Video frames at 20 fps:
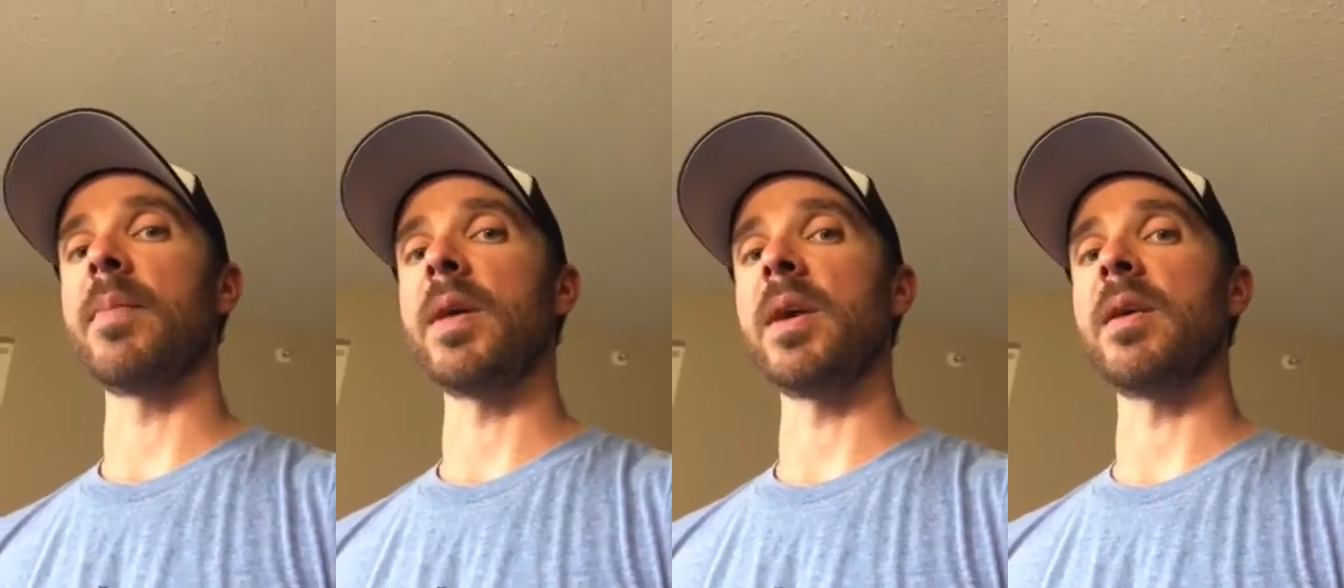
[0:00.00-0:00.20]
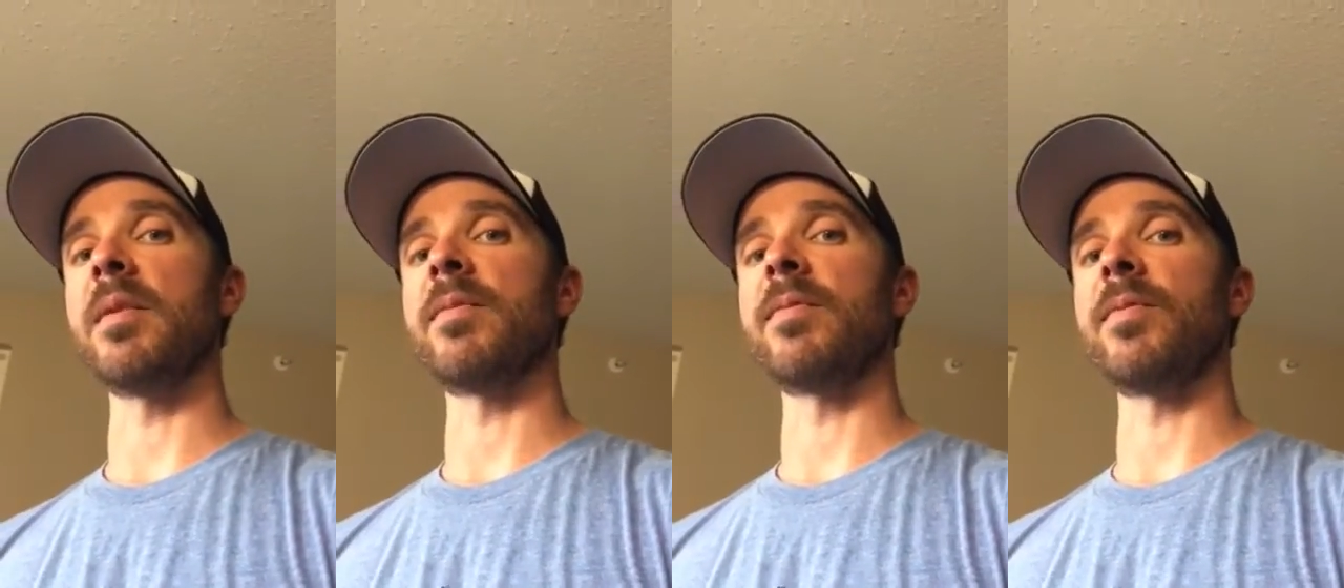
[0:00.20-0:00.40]

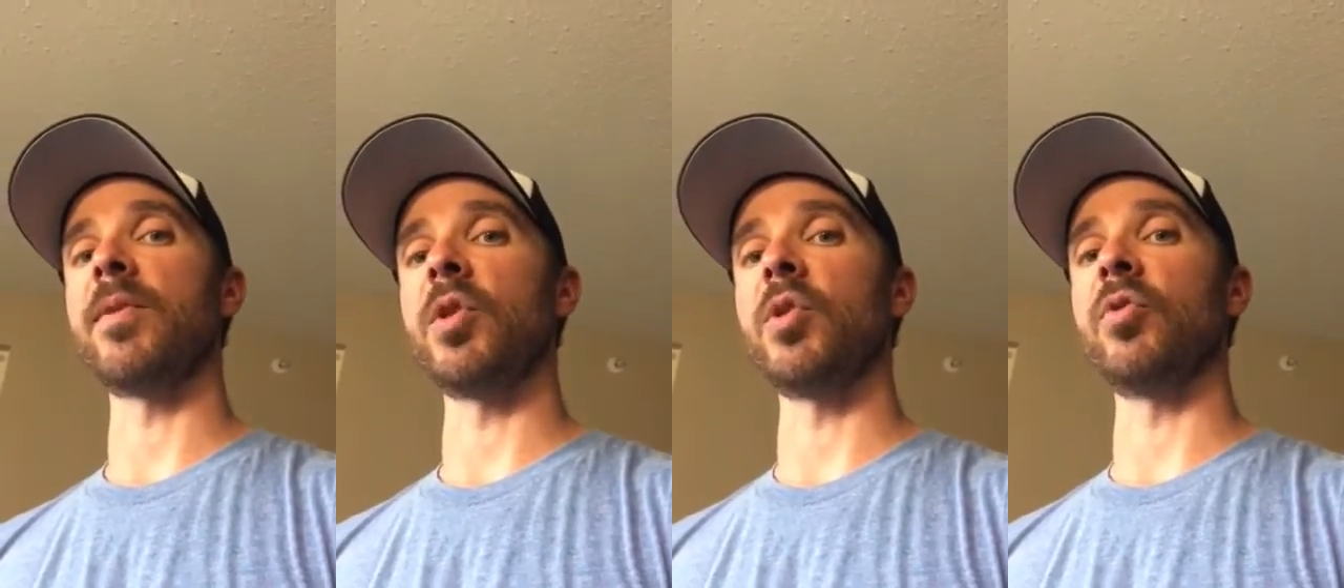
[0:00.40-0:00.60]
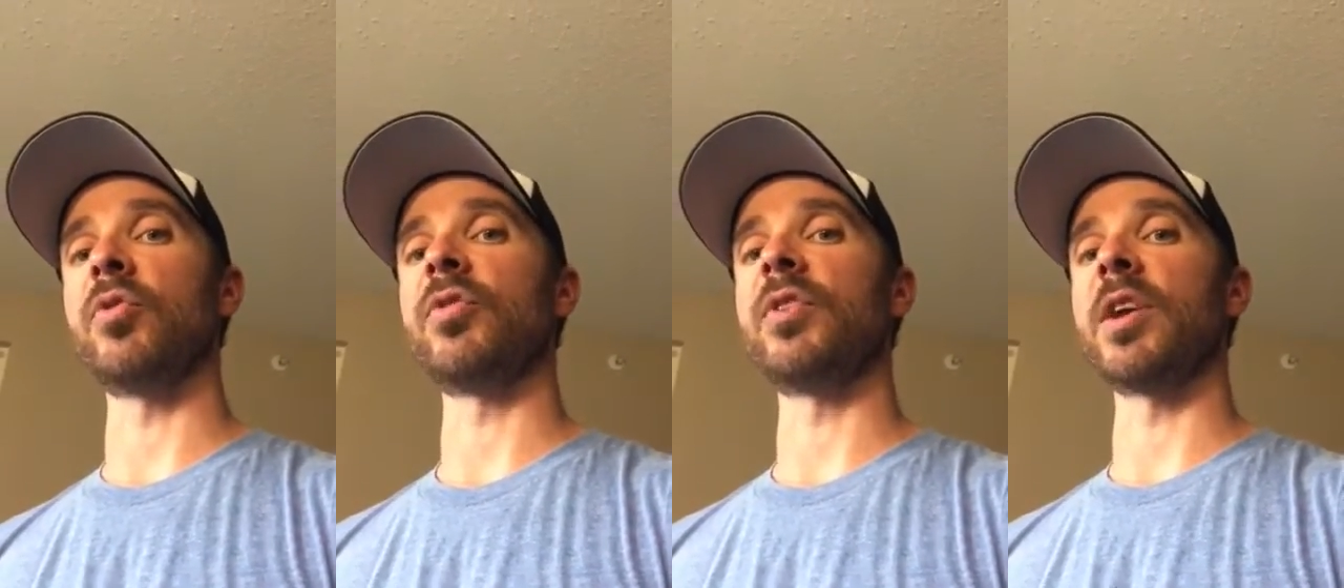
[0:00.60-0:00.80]
if
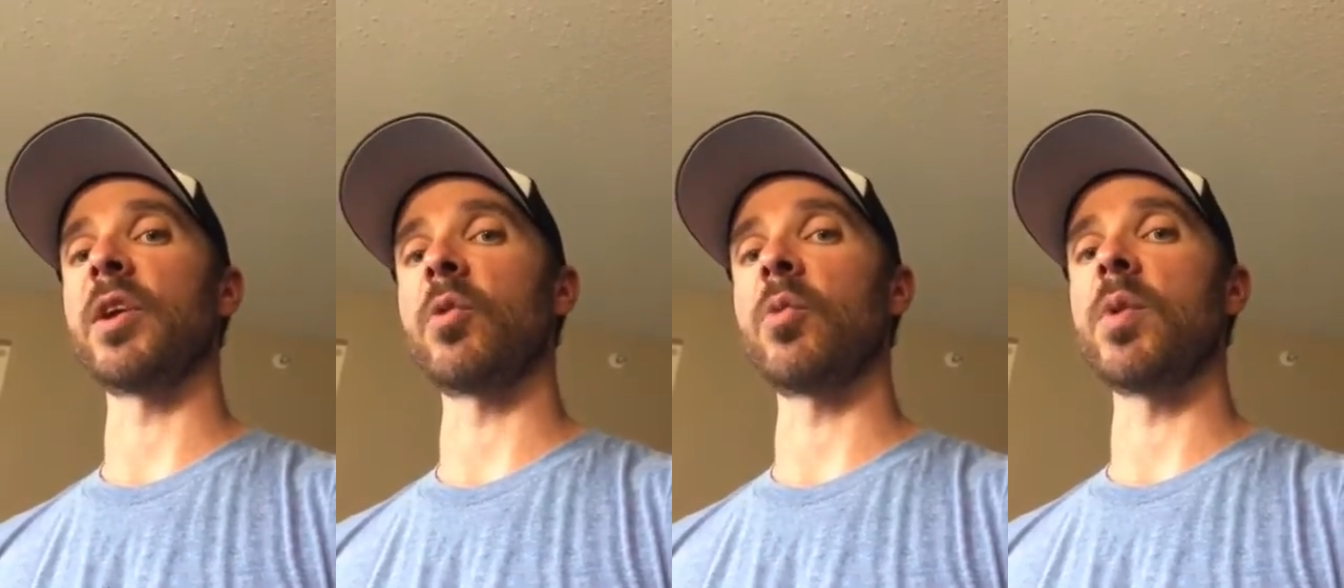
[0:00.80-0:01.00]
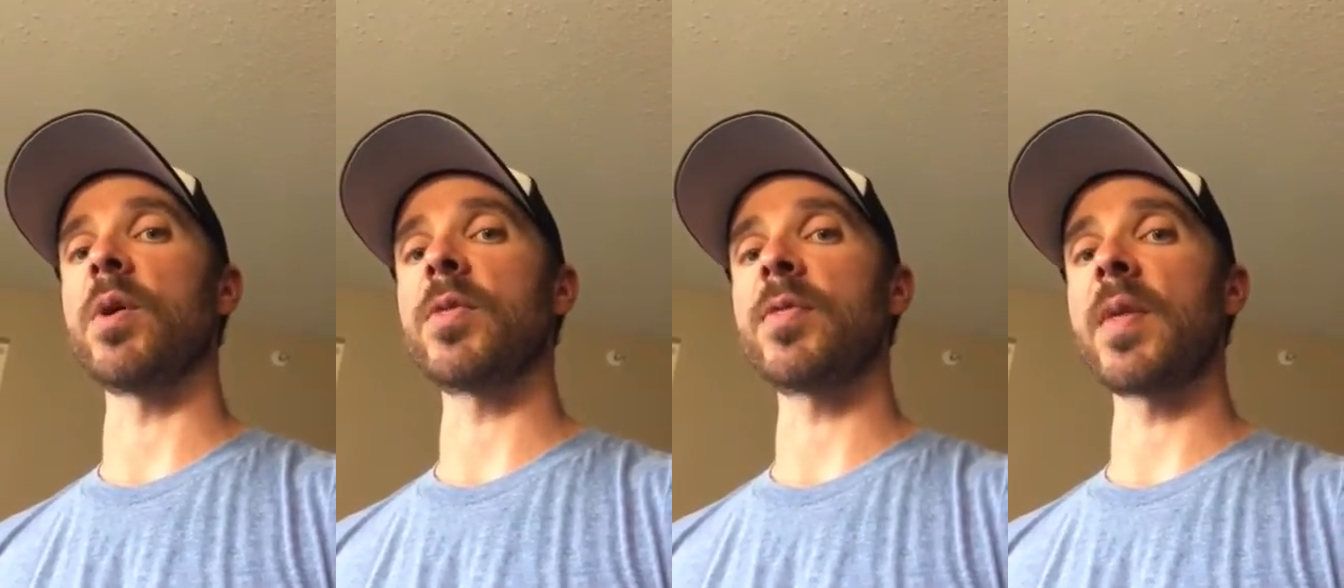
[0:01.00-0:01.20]
you
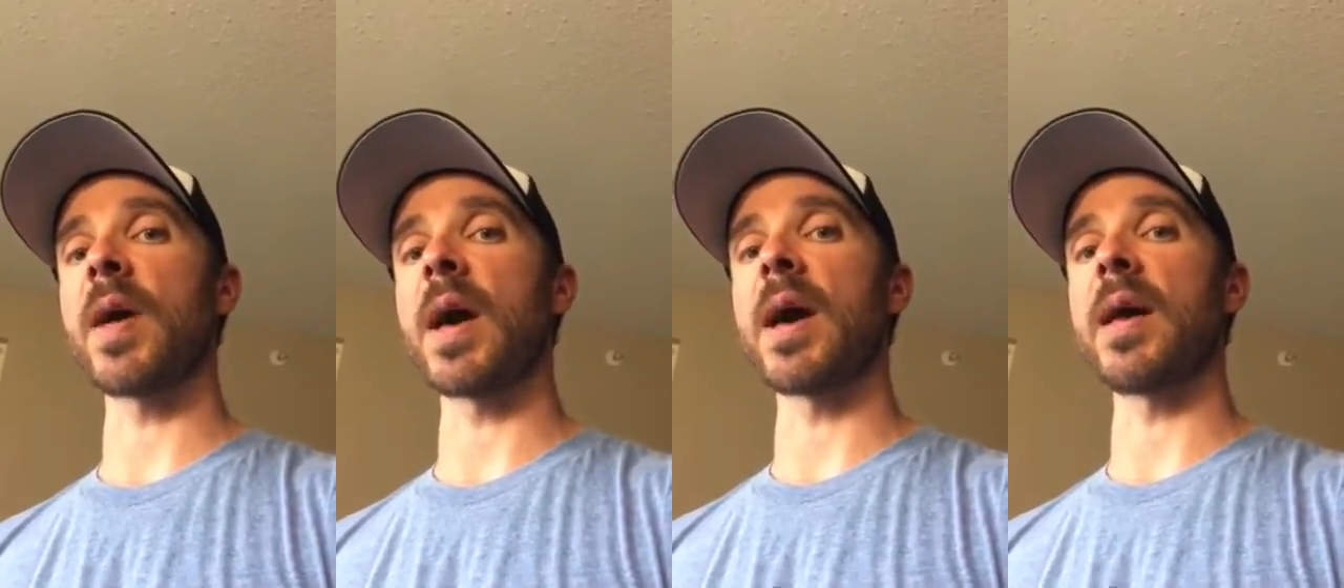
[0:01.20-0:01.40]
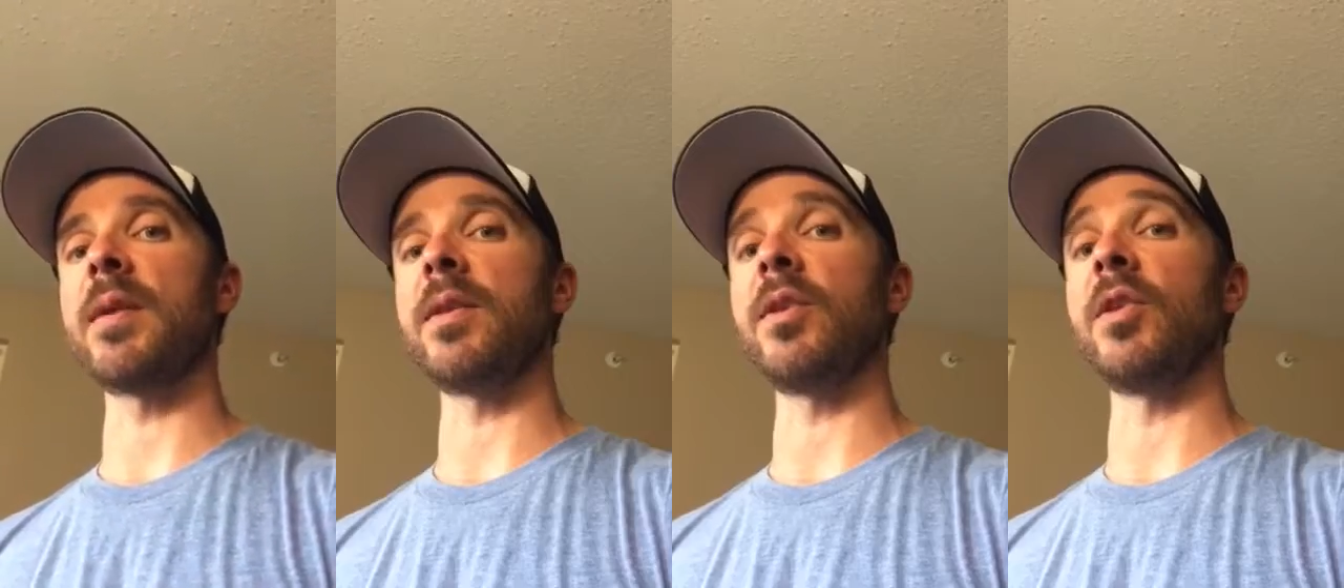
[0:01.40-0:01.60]
stick with
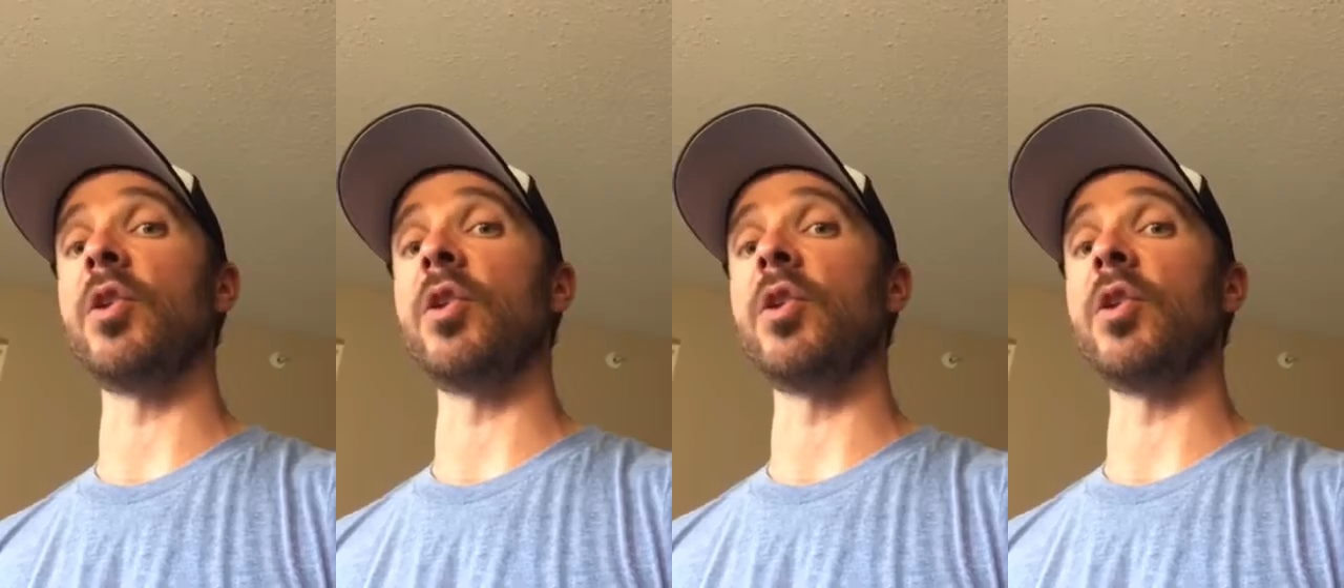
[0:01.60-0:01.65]
that,